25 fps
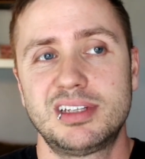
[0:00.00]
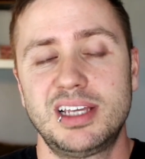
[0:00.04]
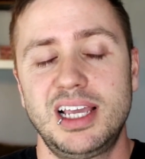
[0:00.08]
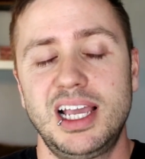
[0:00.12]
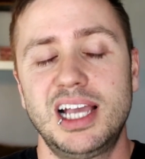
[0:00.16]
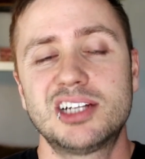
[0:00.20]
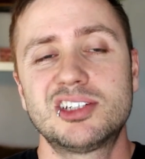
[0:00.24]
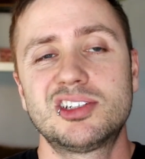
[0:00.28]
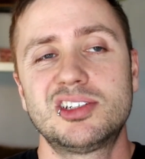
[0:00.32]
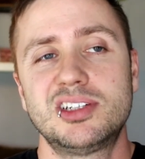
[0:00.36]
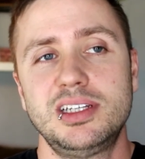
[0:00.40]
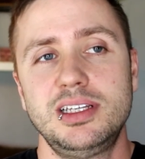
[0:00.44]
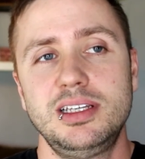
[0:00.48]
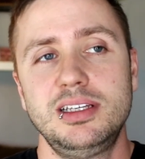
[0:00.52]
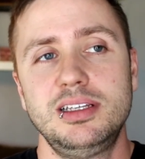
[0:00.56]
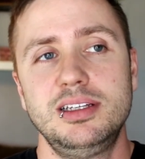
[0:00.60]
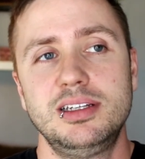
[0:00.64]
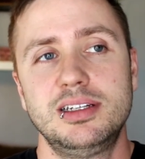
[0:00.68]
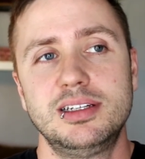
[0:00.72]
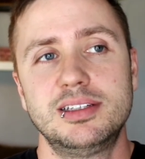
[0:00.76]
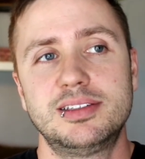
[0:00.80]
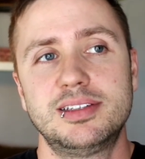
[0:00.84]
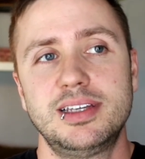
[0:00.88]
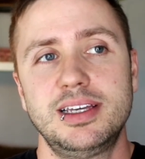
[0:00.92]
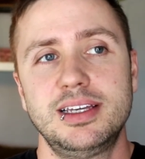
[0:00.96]
Actually, you
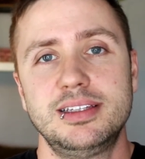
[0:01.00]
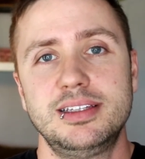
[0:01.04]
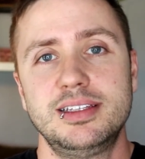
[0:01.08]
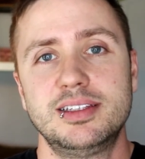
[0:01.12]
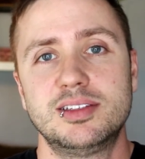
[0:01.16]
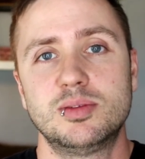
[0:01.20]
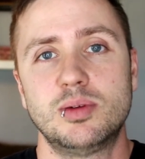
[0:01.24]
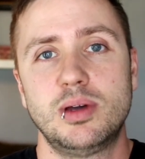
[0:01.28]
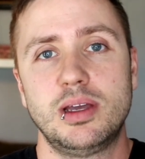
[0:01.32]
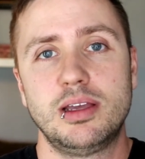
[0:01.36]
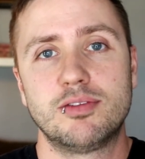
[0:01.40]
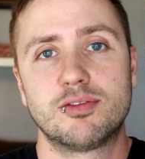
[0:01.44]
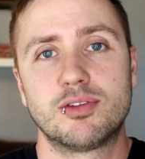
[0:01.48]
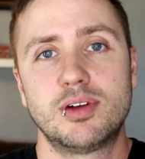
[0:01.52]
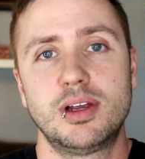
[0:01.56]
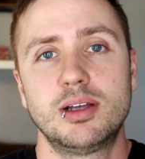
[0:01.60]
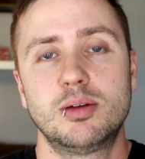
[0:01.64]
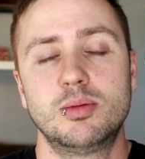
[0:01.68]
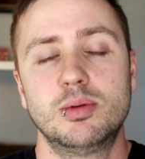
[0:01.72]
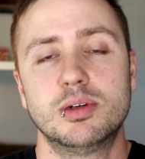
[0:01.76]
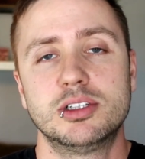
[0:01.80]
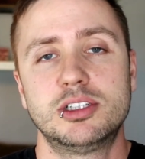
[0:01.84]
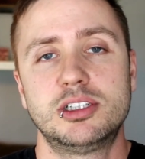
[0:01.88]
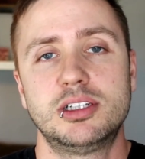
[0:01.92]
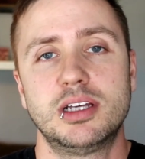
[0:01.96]
could say it this way. Frank
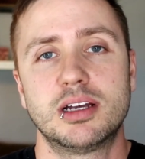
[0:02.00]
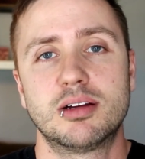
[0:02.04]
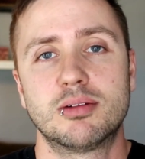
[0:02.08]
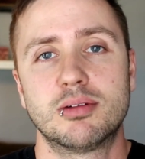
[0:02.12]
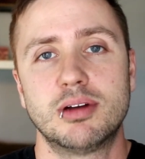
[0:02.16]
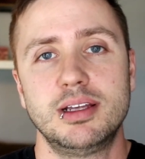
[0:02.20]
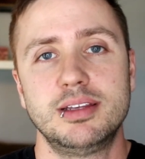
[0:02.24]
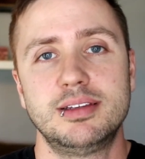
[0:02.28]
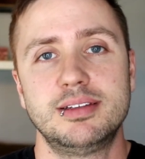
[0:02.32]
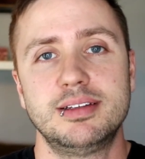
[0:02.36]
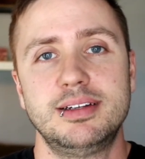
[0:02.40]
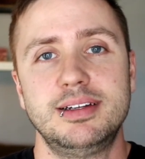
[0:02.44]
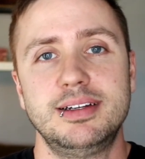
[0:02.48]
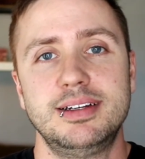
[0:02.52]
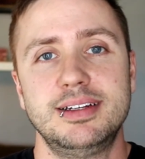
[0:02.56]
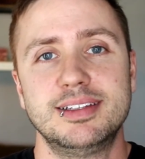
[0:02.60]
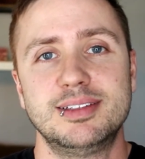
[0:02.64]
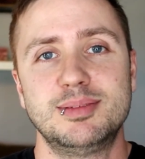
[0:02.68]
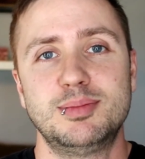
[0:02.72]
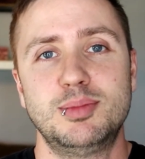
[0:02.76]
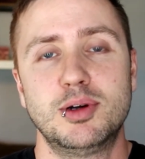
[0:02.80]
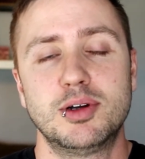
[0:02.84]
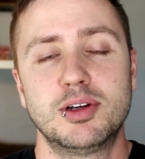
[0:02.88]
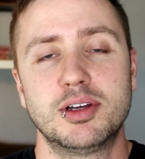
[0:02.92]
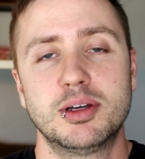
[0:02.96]
Wilczek writes it in his
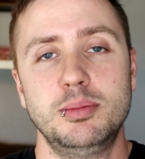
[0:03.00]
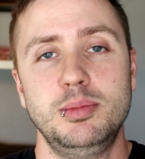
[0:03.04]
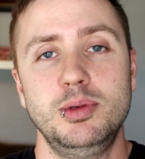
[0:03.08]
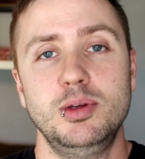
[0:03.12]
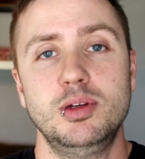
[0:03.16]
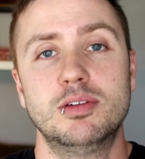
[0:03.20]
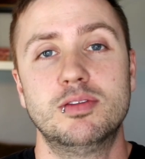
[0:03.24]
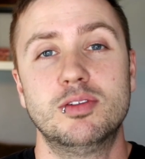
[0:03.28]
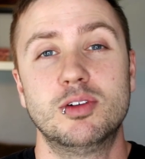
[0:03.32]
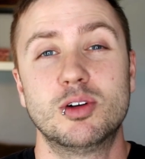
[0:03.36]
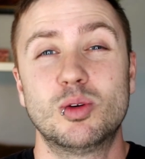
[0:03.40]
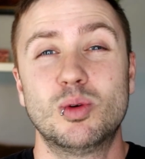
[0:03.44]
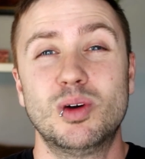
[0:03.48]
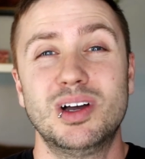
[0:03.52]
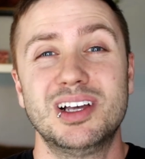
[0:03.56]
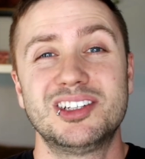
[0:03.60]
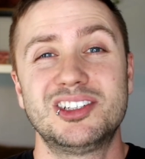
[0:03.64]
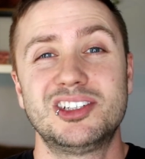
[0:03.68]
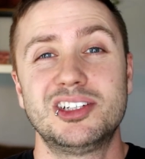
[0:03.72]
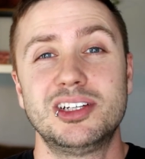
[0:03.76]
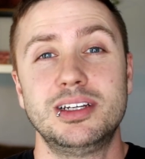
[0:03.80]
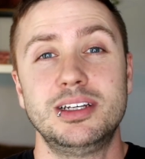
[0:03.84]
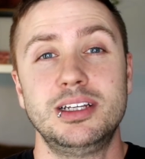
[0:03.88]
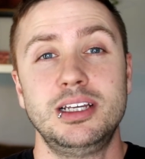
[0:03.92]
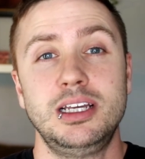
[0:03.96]
book, A Beautiful
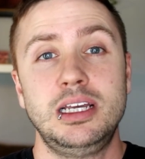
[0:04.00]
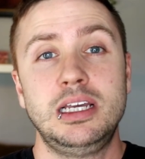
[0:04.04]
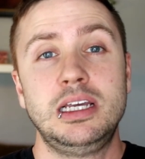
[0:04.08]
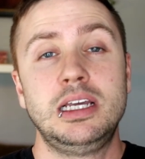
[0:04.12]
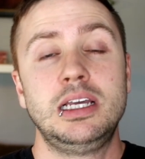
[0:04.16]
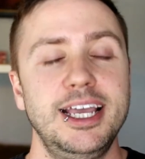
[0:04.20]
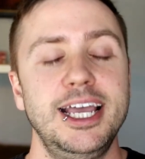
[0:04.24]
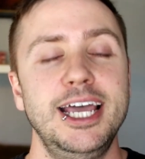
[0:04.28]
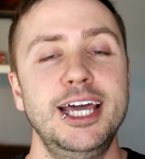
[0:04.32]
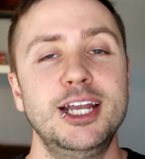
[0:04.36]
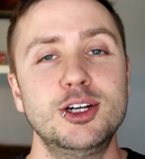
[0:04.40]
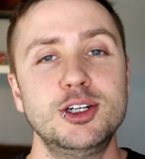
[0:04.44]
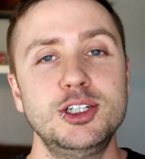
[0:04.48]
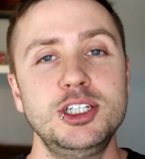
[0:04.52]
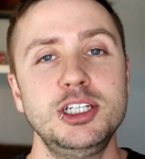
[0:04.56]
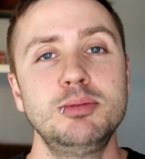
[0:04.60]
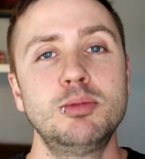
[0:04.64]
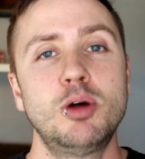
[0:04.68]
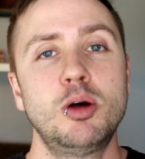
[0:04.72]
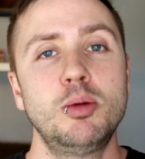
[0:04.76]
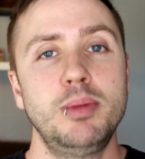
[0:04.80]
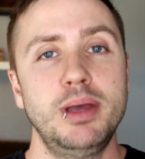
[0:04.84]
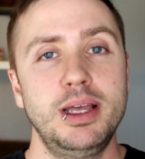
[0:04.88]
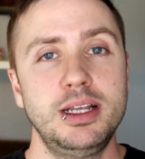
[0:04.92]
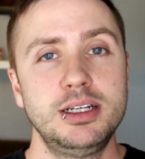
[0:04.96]
Question. Energy
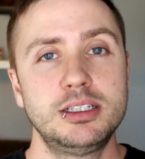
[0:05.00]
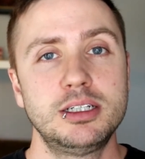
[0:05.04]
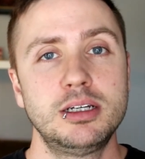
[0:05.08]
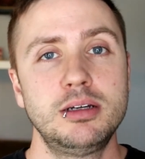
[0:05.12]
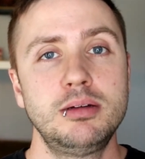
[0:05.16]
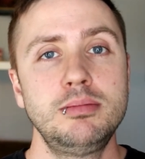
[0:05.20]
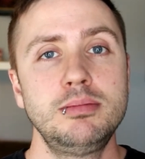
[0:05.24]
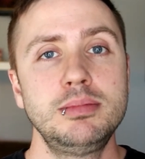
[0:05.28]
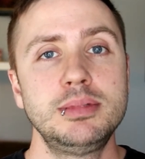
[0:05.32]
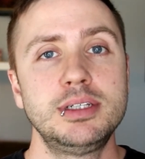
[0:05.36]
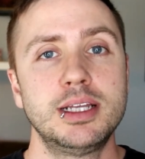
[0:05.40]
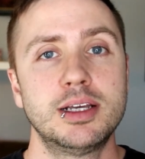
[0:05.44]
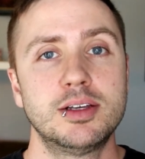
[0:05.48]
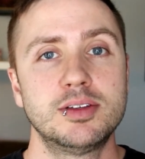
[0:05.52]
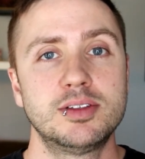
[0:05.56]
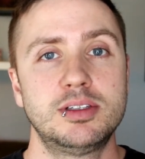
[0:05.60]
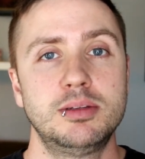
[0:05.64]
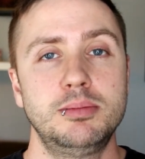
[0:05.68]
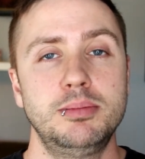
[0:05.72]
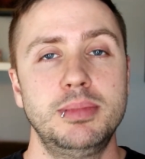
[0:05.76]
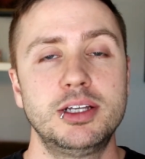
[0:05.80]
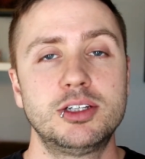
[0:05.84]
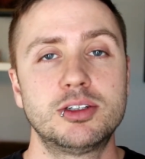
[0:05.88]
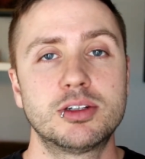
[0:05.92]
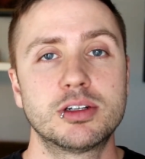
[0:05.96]
momentum tells the
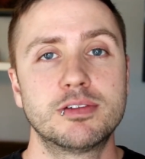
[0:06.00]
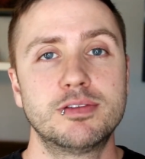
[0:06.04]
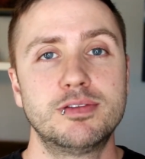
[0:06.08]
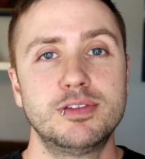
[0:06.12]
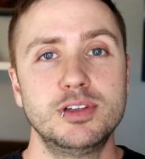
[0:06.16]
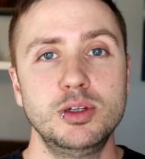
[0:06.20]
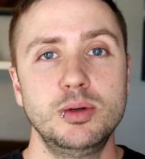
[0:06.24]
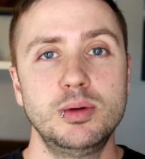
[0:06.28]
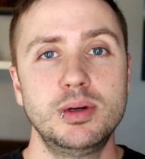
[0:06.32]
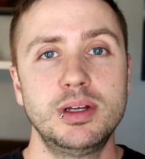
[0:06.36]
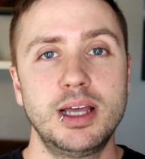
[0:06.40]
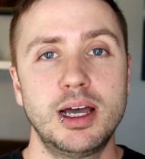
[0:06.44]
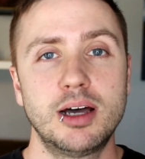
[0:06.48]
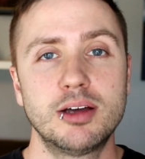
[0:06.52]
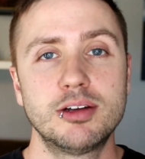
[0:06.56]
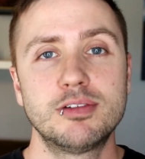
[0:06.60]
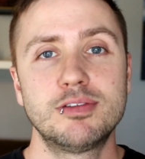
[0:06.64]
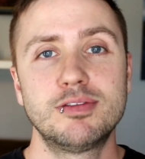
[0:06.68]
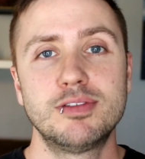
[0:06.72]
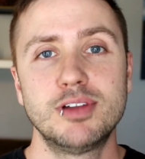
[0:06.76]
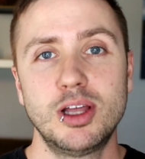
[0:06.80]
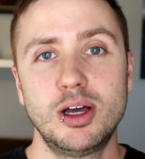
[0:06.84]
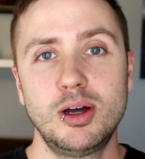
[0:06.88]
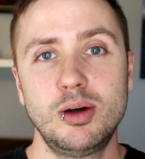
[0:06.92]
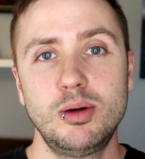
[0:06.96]
metric fluid how to
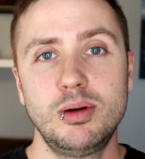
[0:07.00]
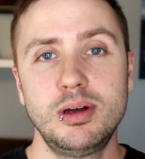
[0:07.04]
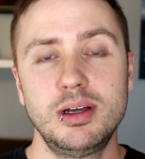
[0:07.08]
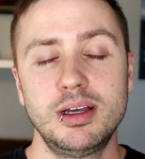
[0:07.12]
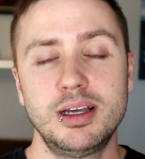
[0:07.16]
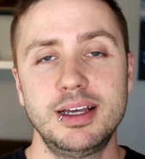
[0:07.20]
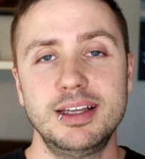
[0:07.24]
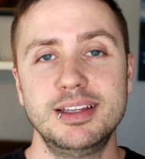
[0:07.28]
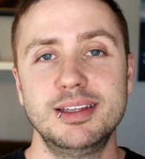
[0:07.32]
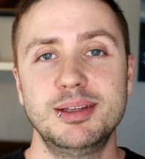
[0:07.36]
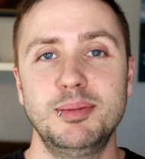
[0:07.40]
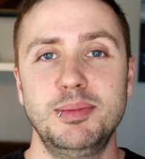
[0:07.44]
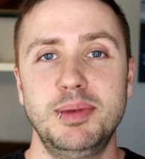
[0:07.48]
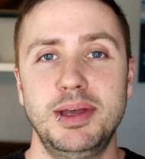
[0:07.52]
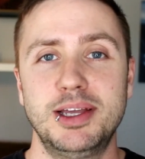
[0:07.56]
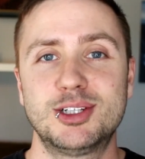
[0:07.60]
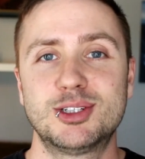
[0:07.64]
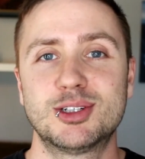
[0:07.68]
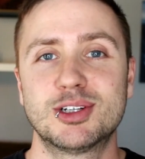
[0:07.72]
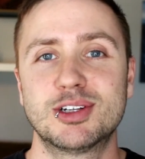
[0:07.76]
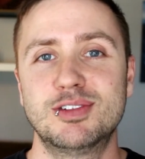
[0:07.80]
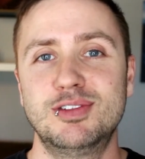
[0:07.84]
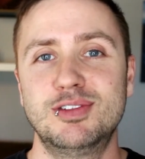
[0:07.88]
flow, and the metric